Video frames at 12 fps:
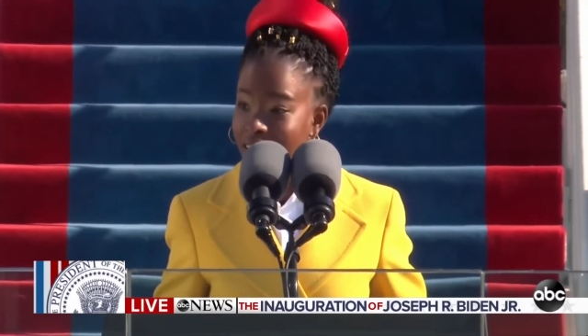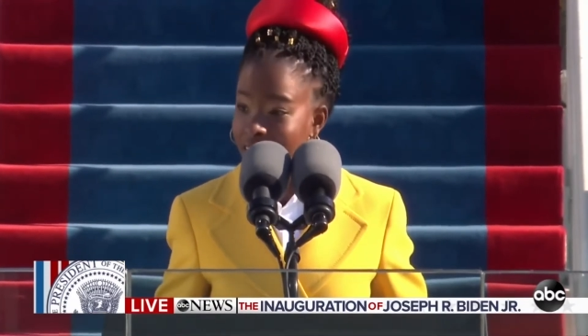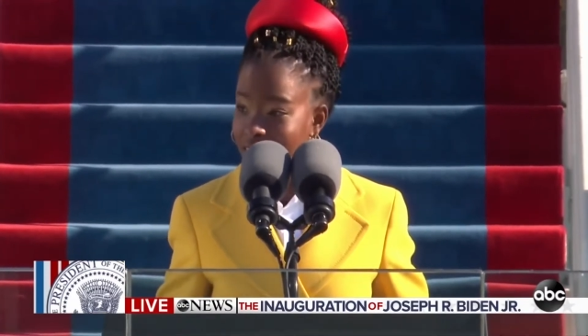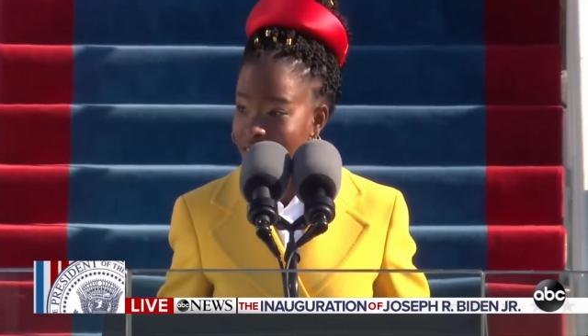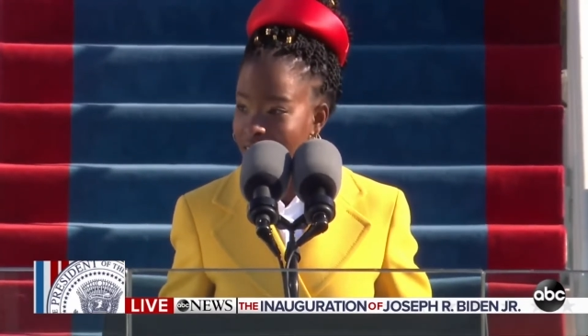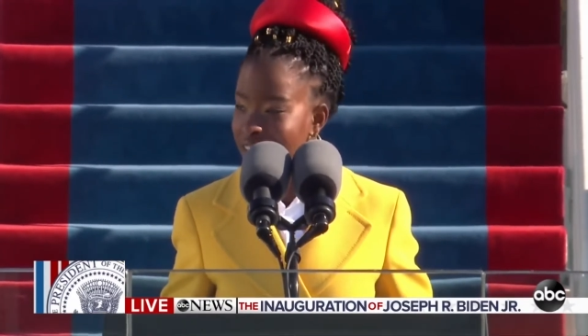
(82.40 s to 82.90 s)

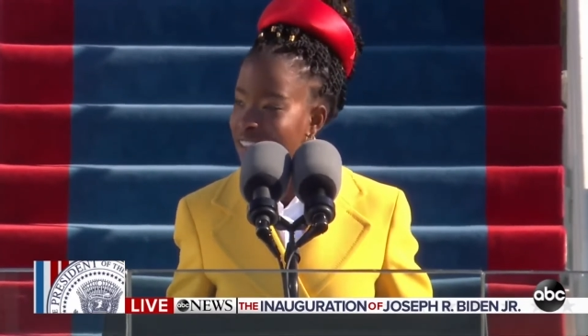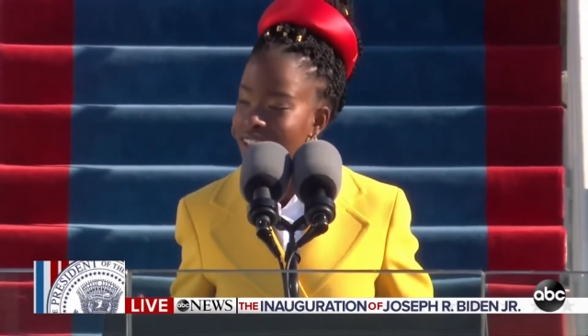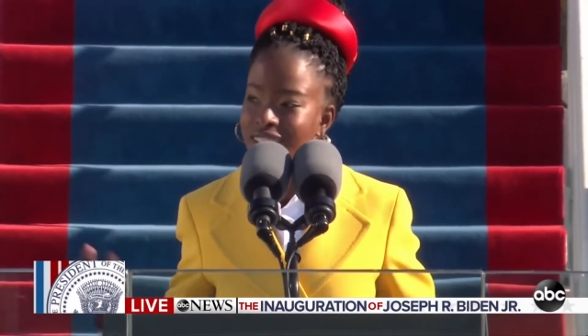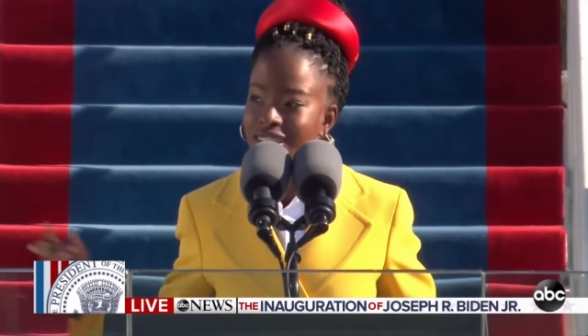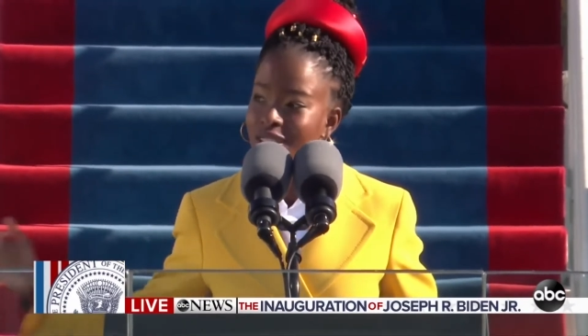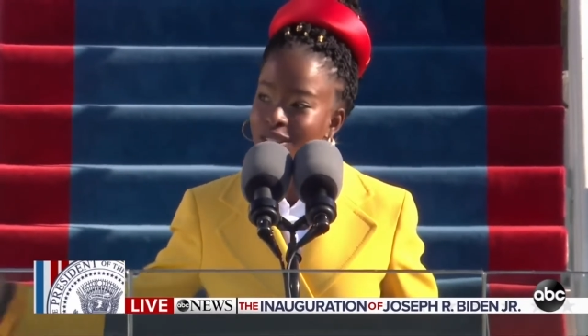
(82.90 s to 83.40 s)
And
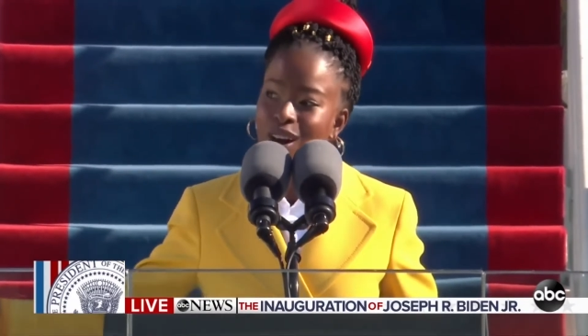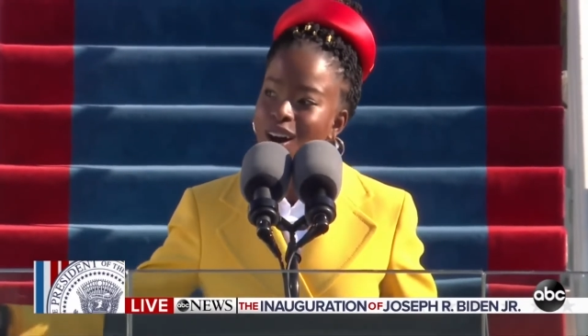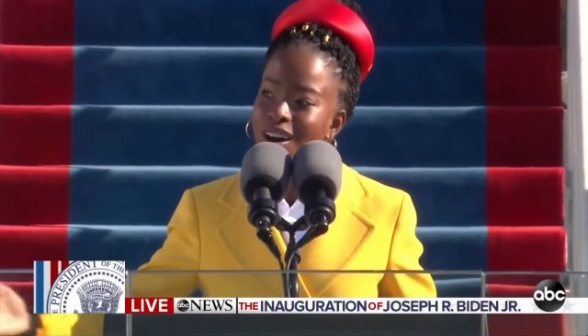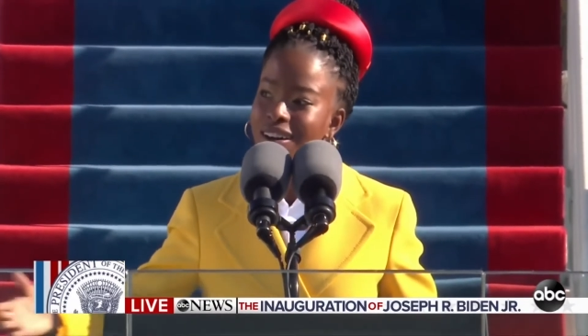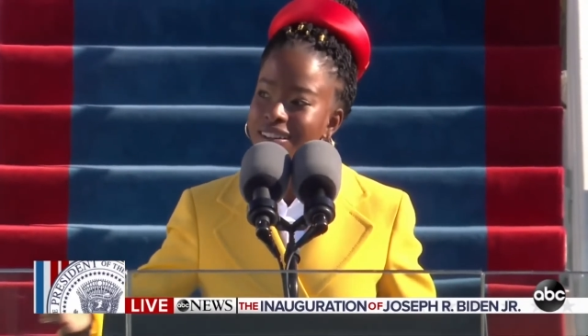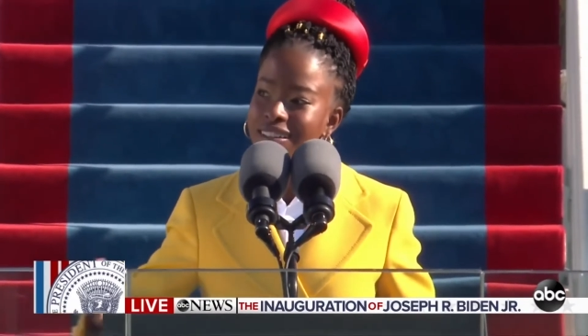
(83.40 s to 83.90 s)
yet the
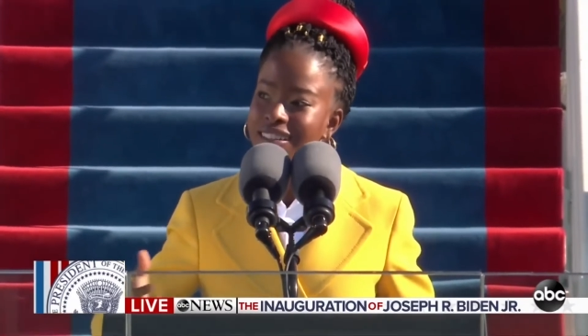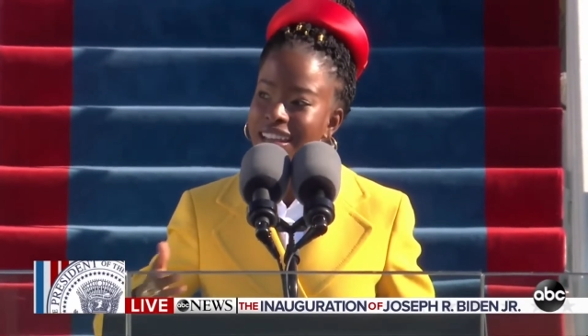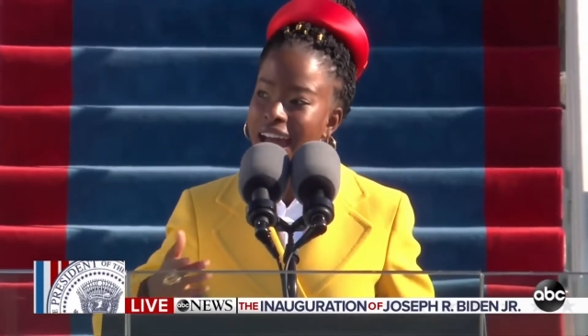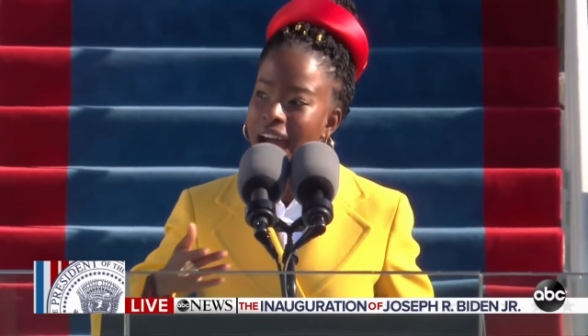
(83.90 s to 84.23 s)
dawn is